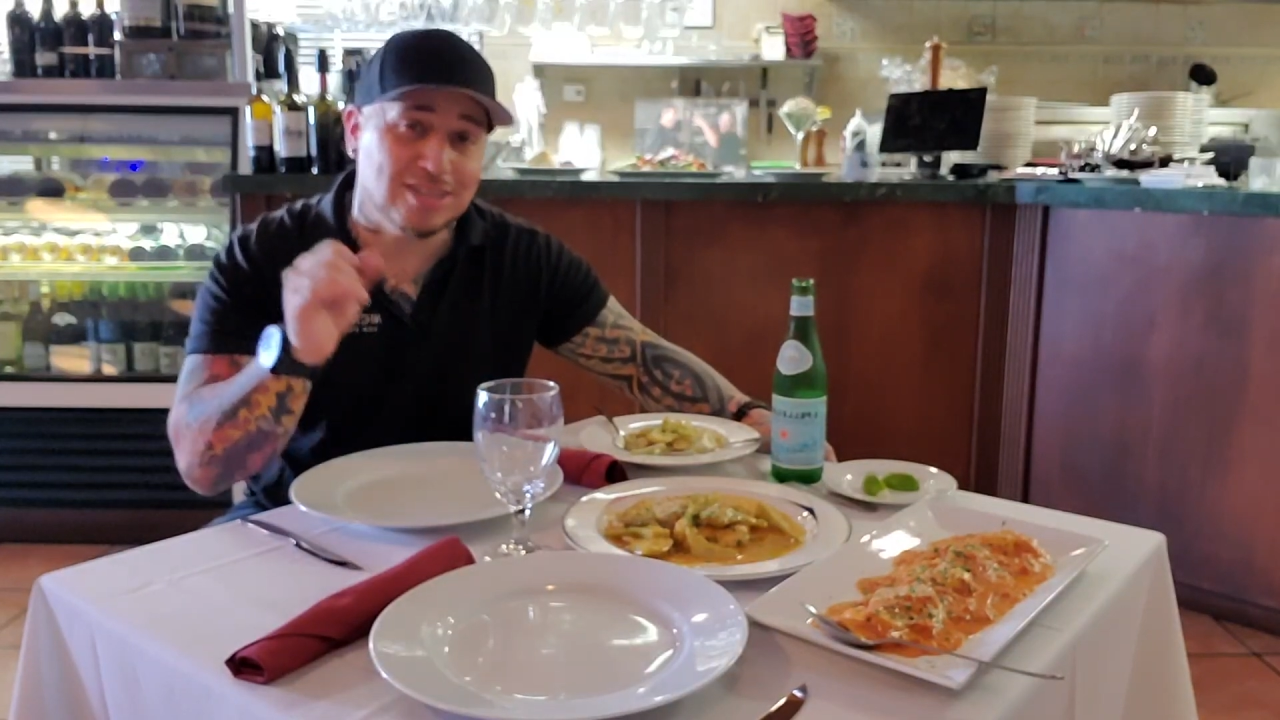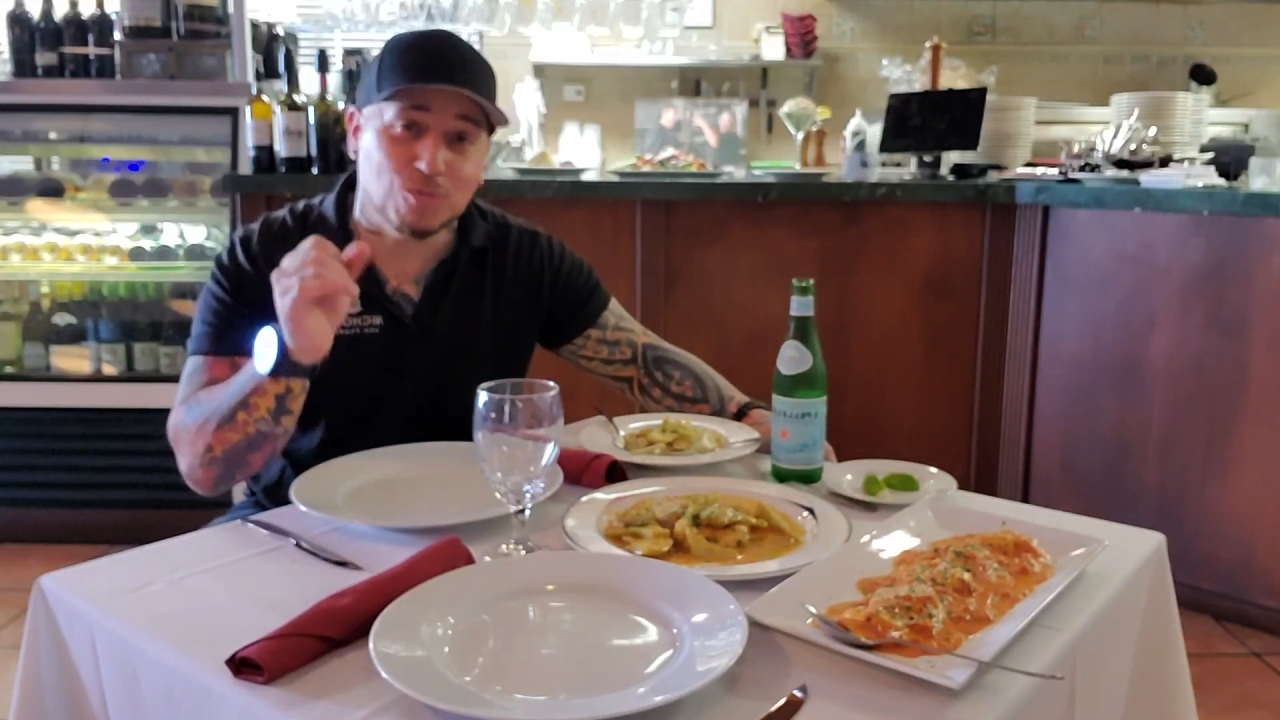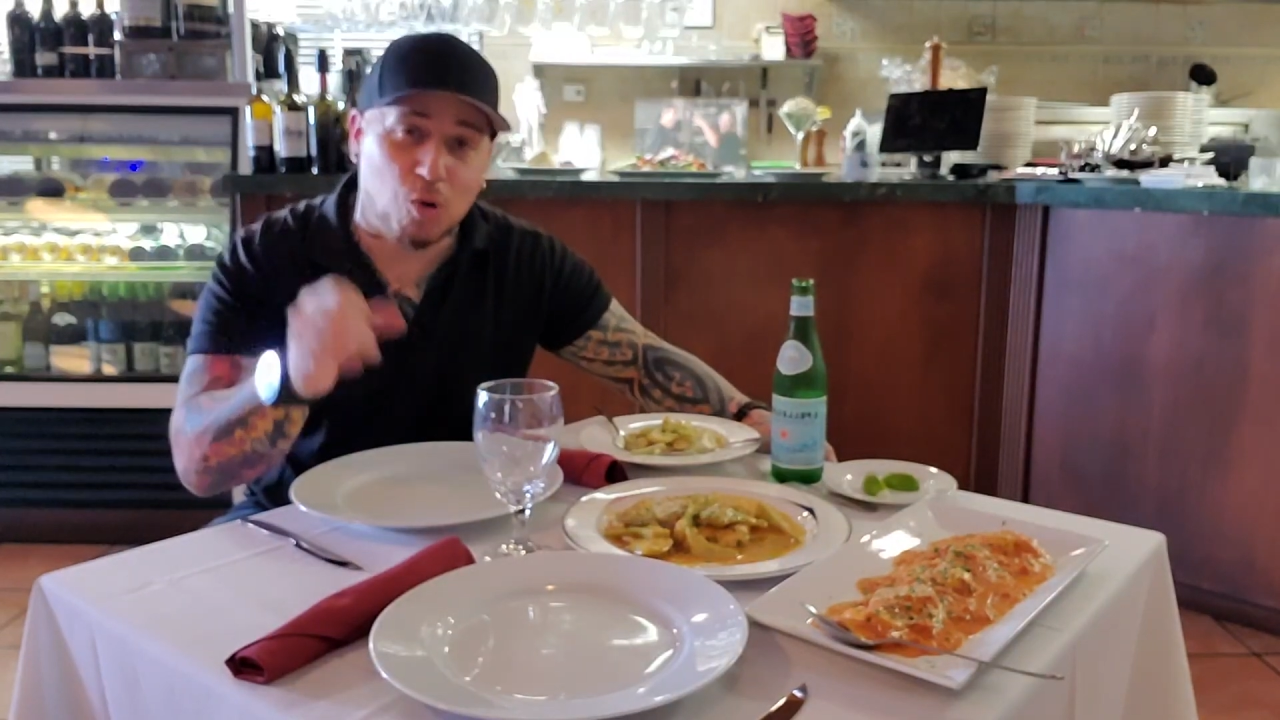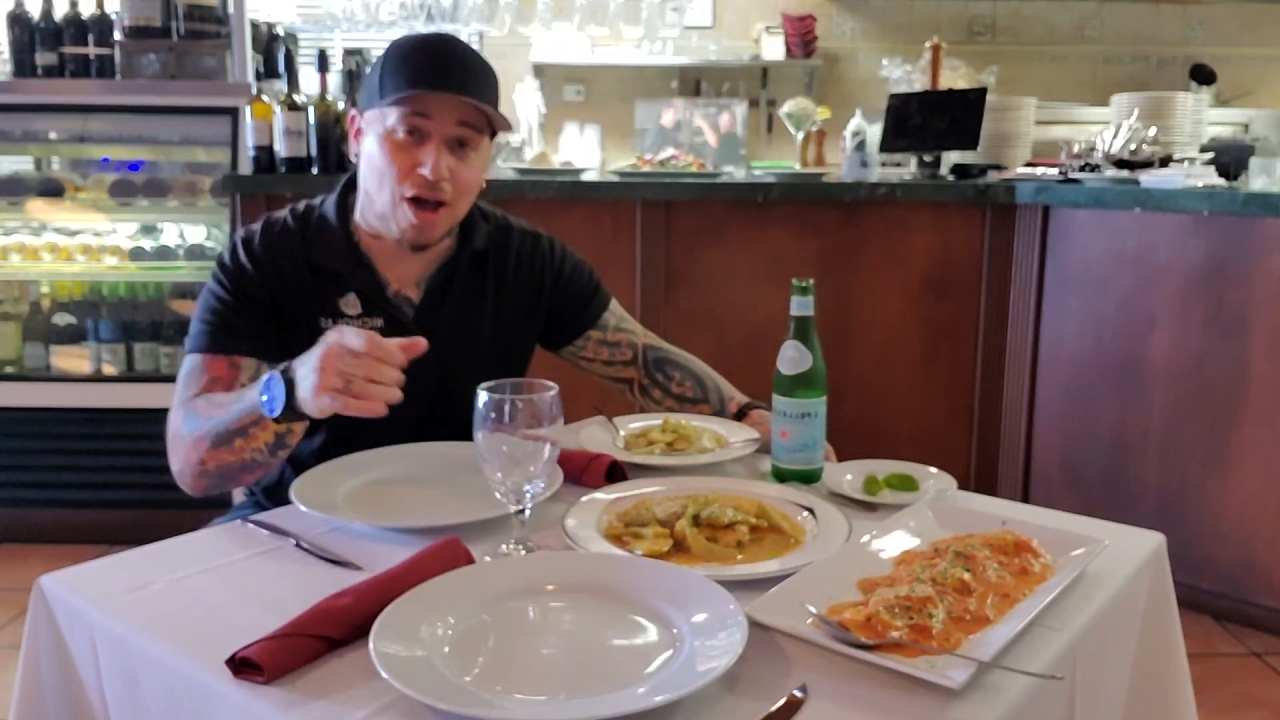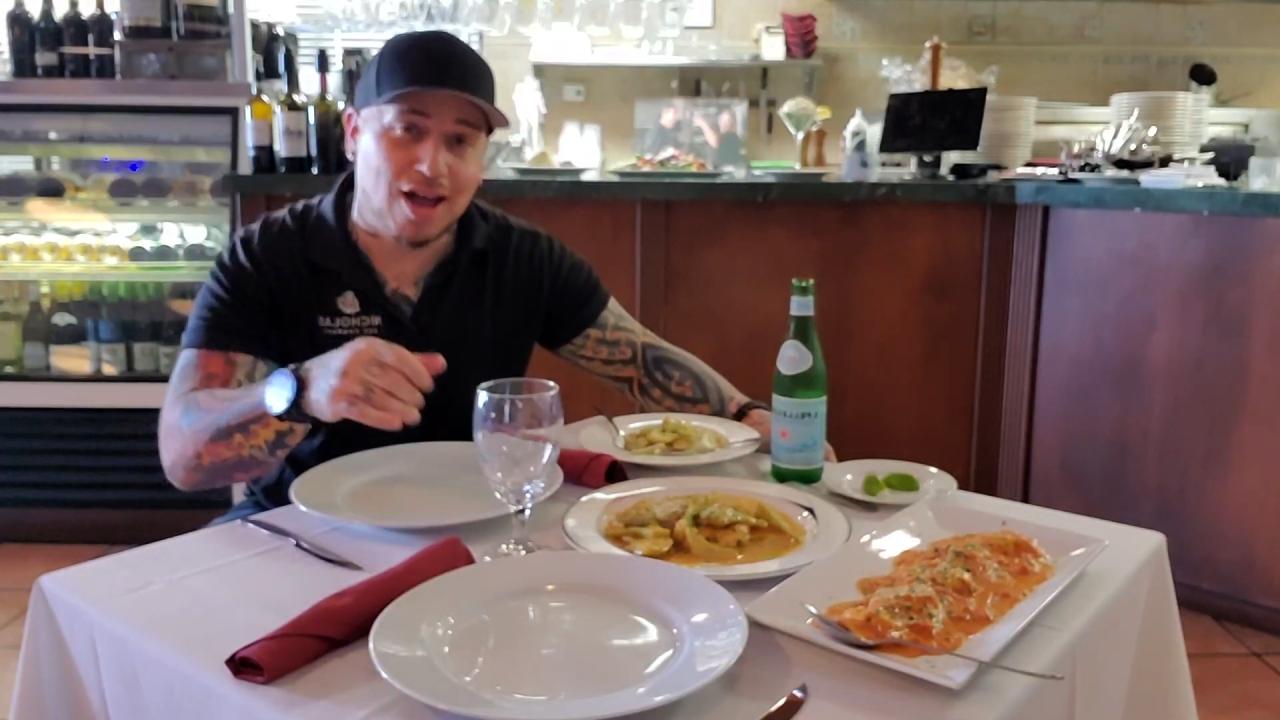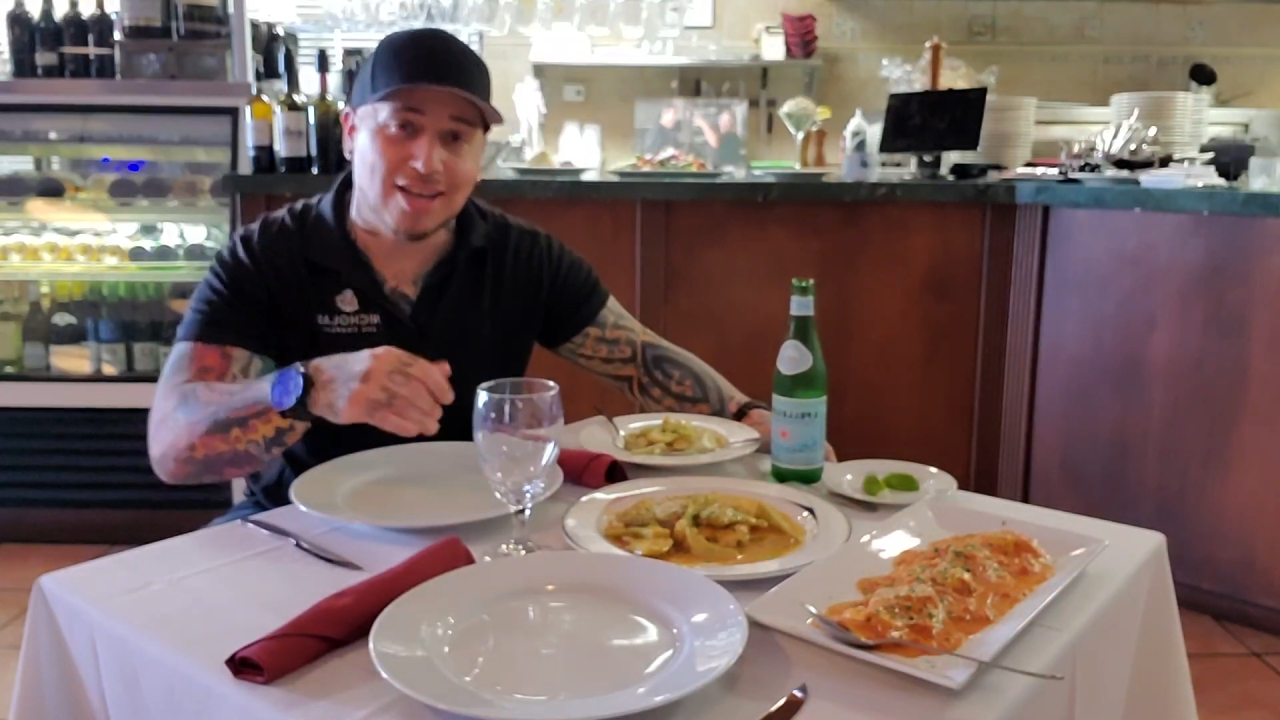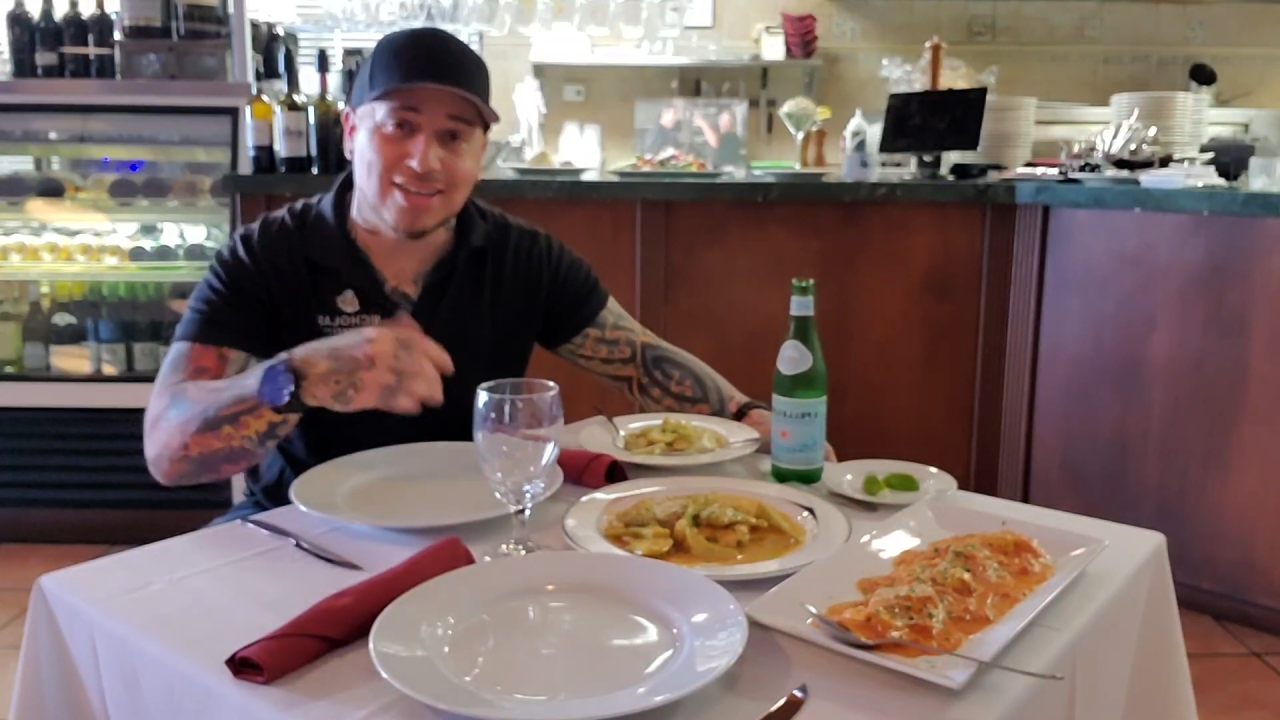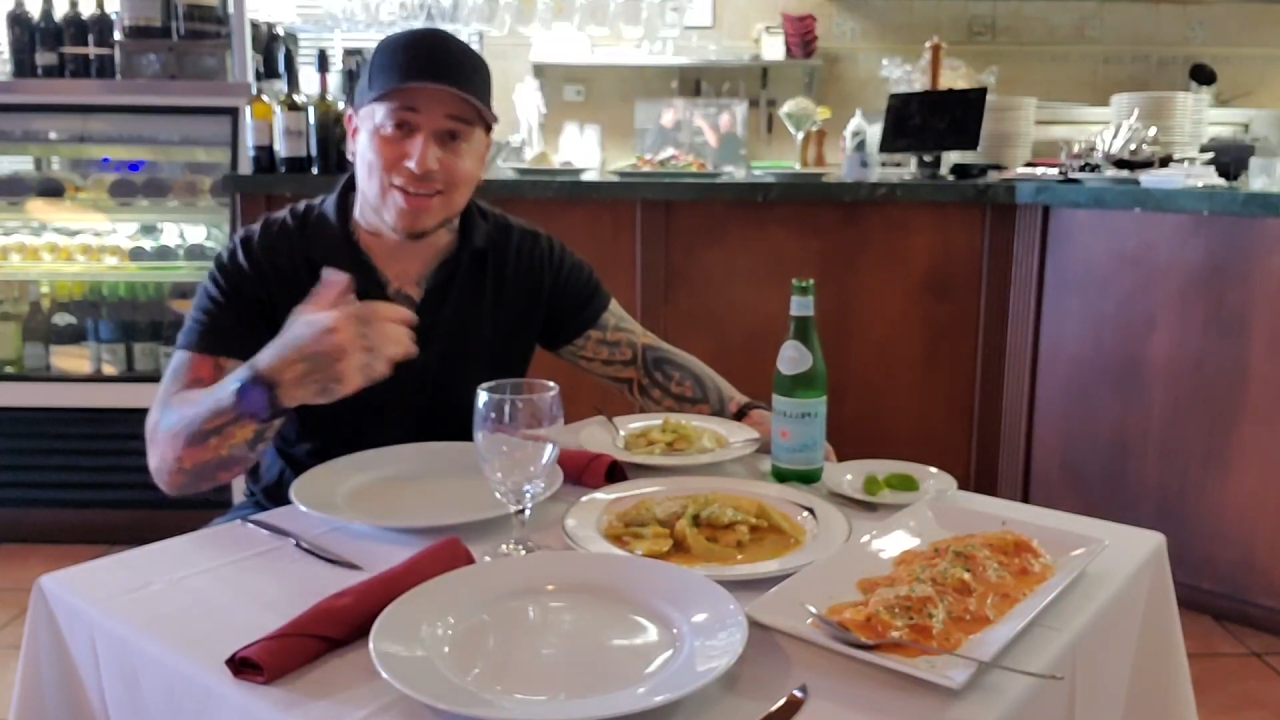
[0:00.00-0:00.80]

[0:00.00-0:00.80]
and wine